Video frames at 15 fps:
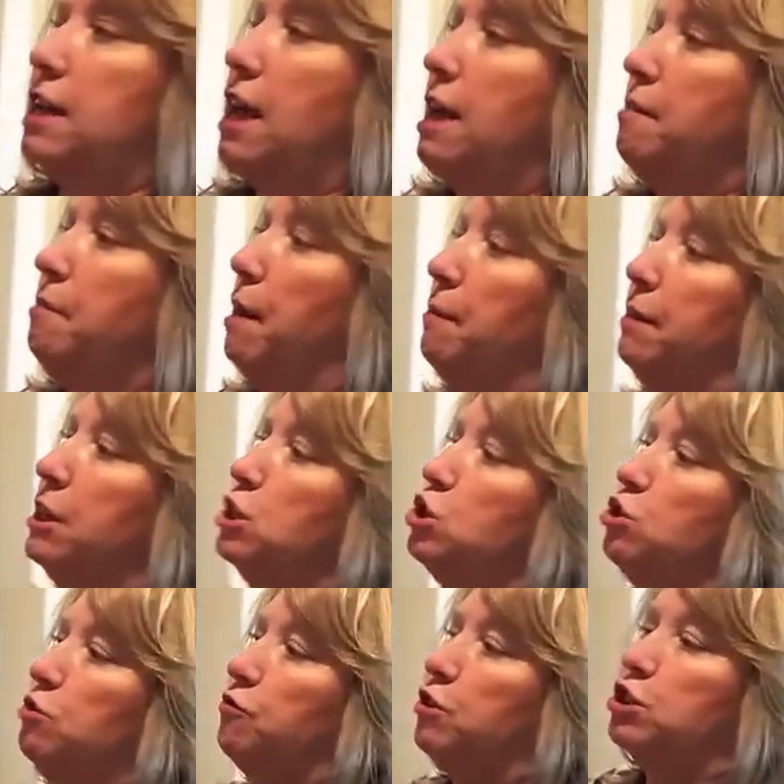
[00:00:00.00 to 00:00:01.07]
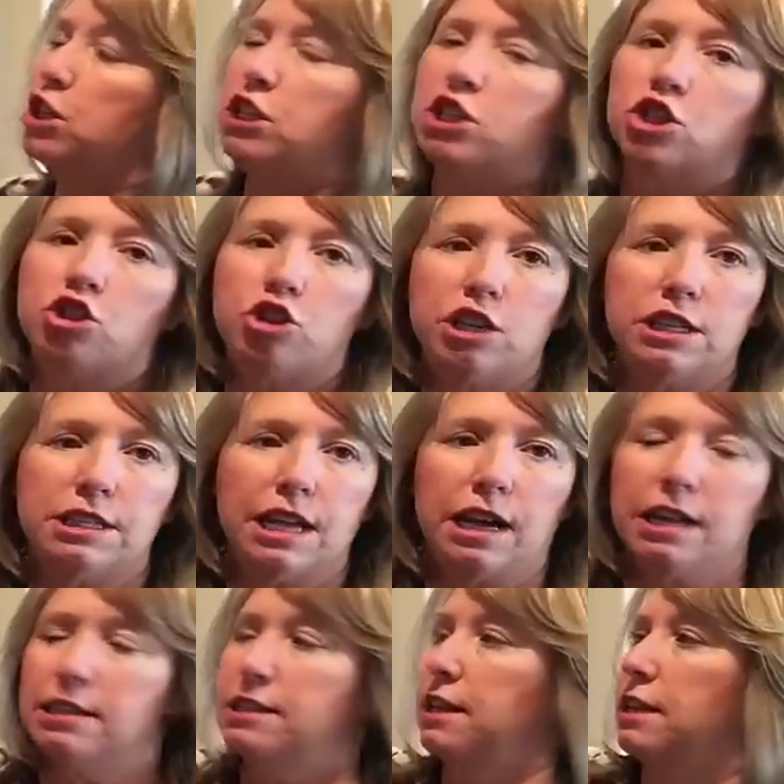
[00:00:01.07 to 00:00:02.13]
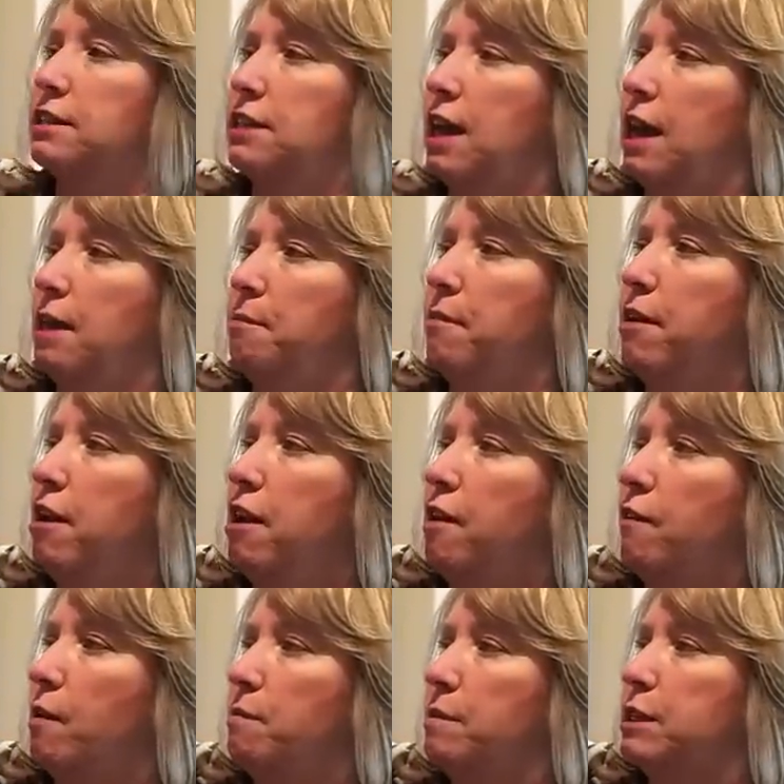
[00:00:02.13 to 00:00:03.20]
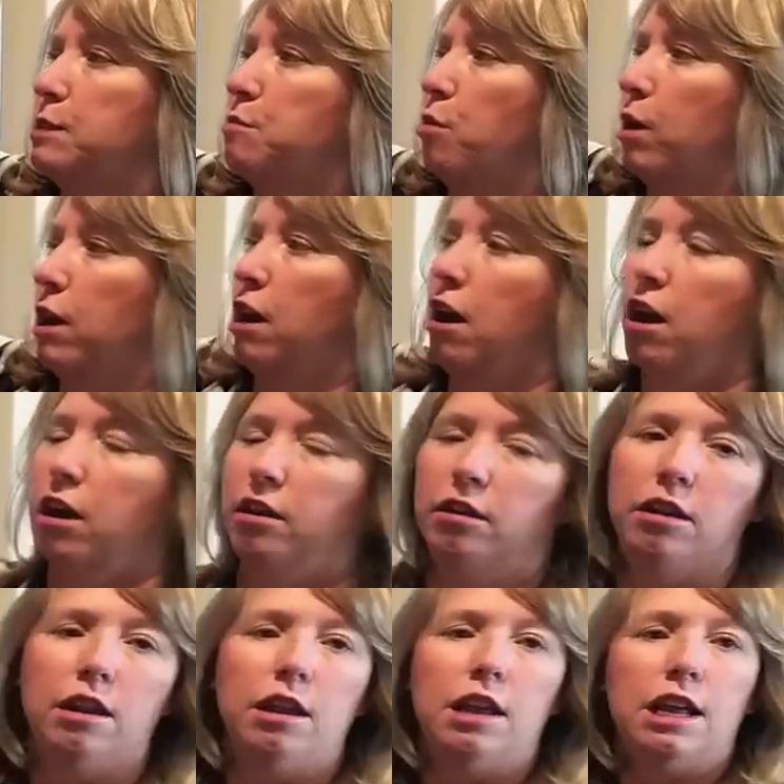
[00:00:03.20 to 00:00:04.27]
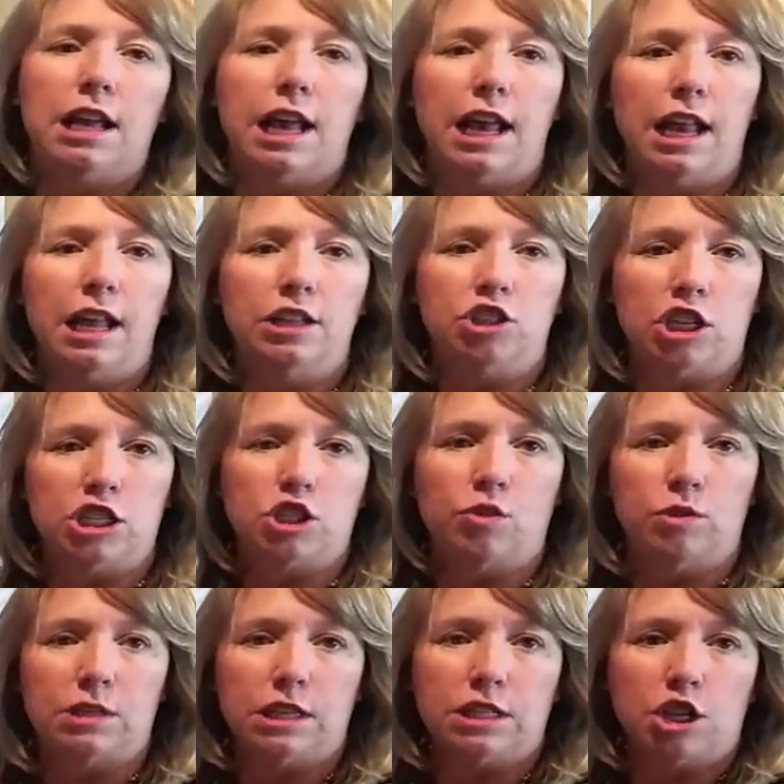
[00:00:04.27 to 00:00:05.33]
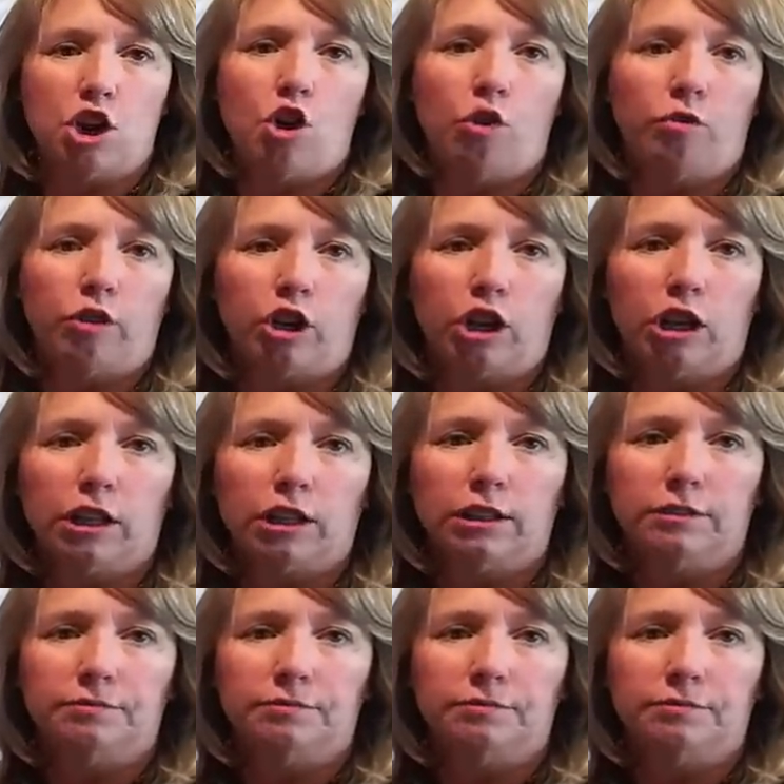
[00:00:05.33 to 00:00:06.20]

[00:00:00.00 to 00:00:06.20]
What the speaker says: time. I'm going to do it for just 30 seconds at a time from this point on, just so it doesn't overcook.